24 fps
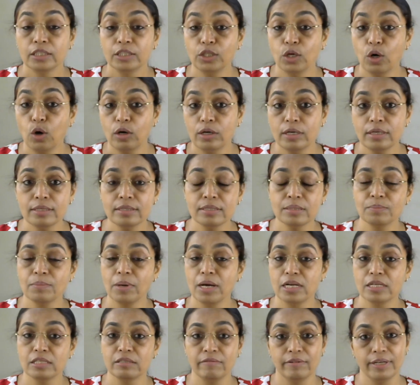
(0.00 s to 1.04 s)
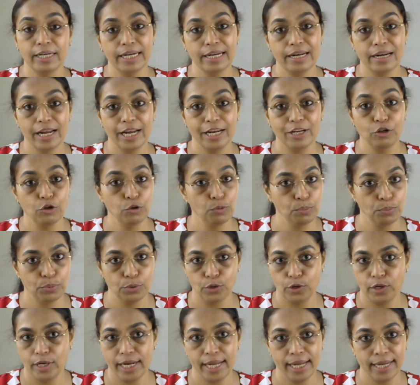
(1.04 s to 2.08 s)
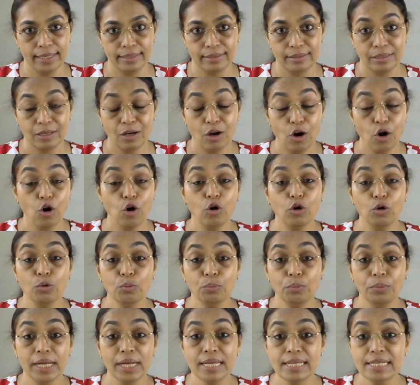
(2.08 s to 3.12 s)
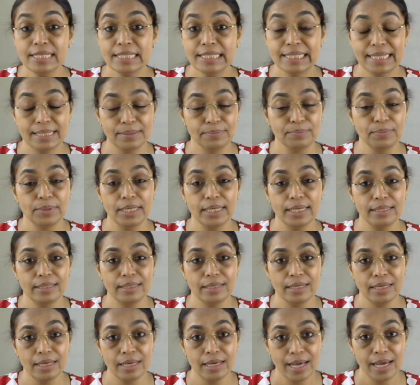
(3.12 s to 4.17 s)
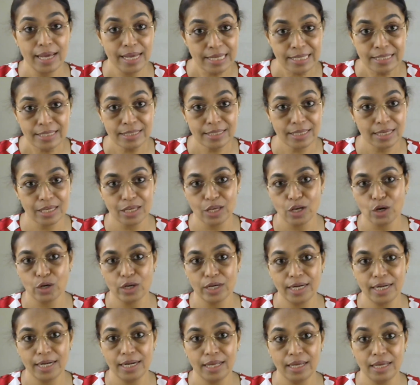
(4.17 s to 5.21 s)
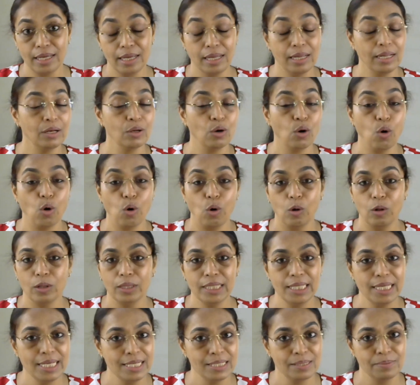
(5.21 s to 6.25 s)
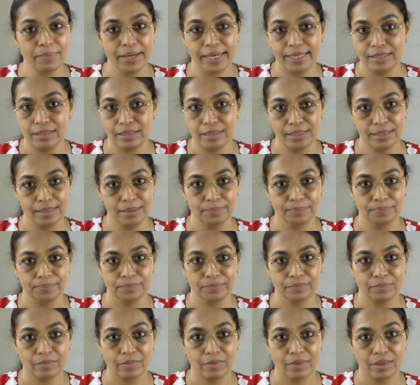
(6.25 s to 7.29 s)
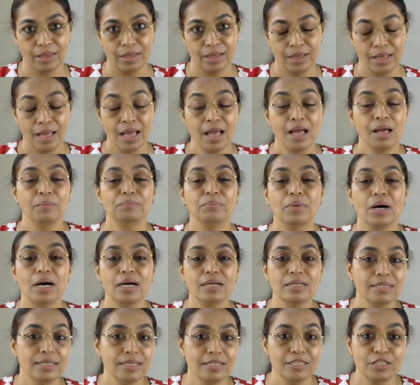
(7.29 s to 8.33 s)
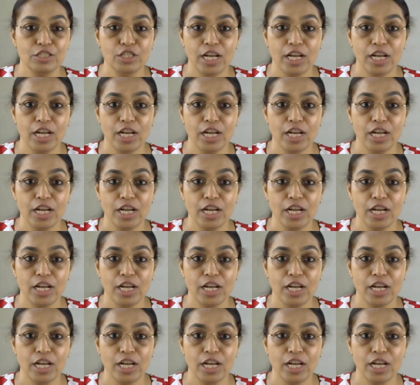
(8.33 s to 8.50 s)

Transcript: Taurus Mars will try to protect or bring stability and security in all these matters. Mars is